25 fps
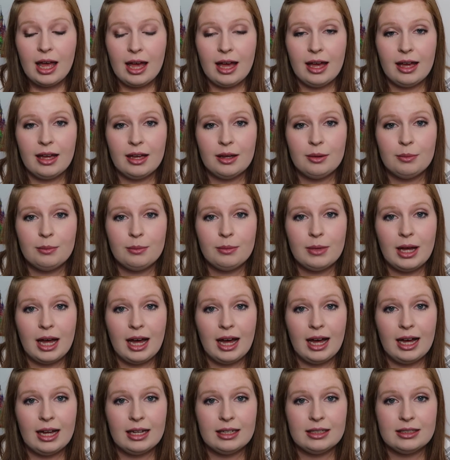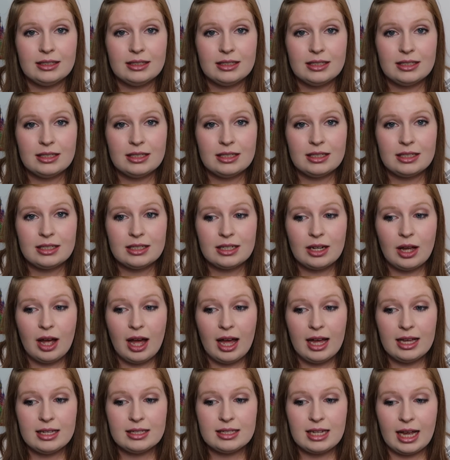And
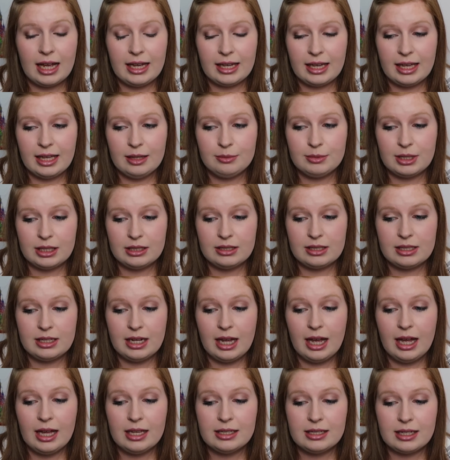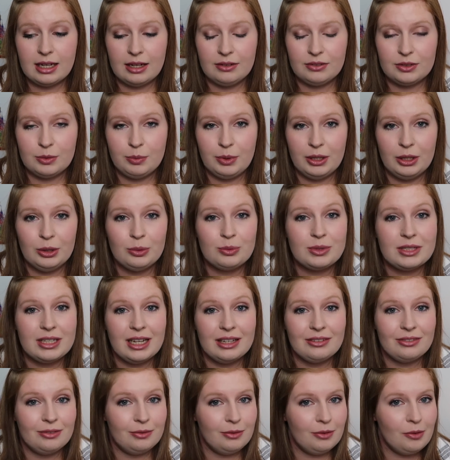as I came downstairs after being
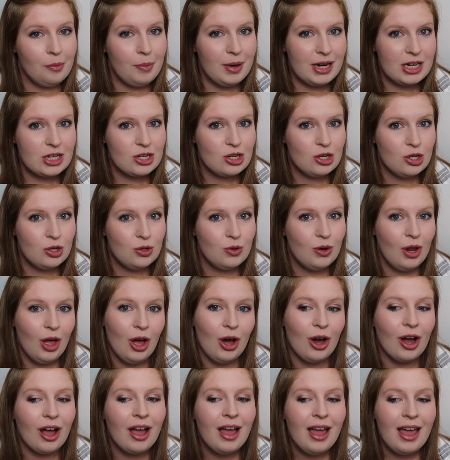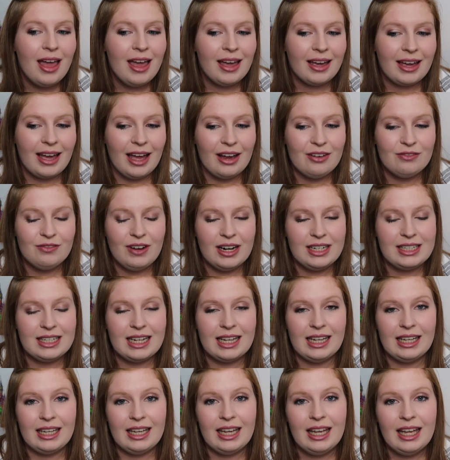upstairs for a bit too long getting
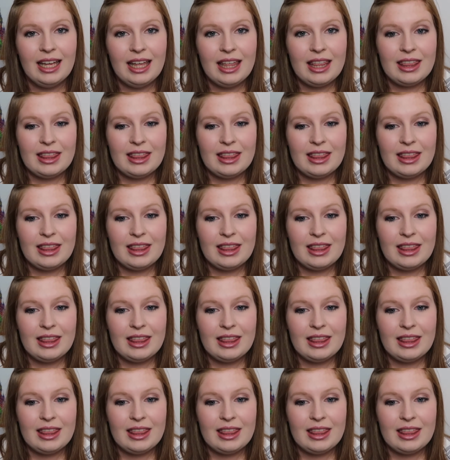ready,